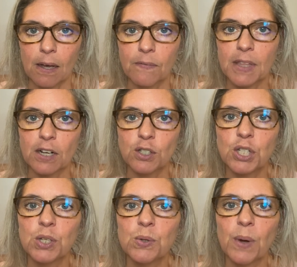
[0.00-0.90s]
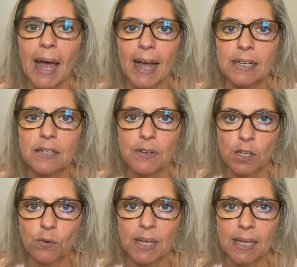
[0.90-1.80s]
of their two active
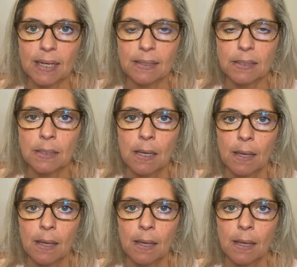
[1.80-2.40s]
ingredients